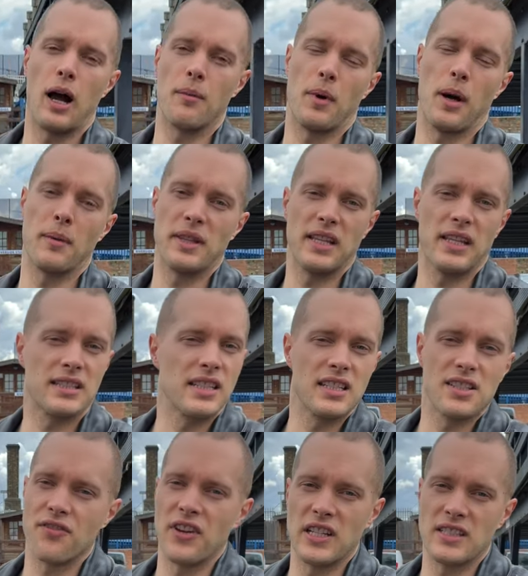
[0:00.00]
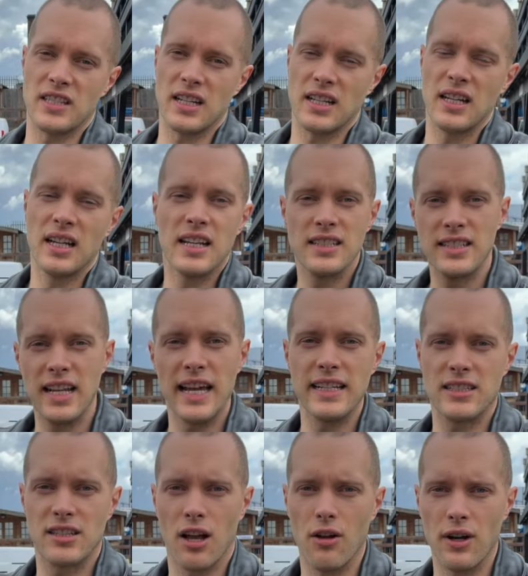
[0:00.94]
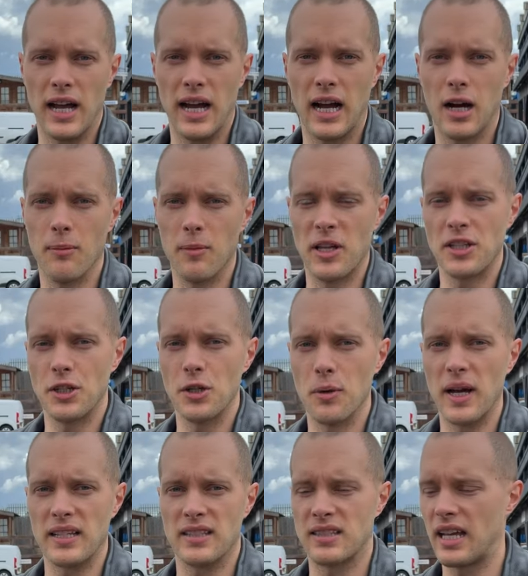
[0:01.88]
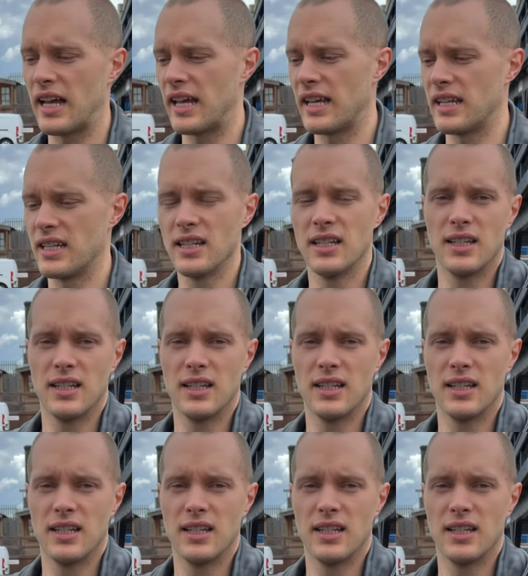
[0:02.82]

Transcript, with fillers: I mean, this is fitting. Daytona helmet, USA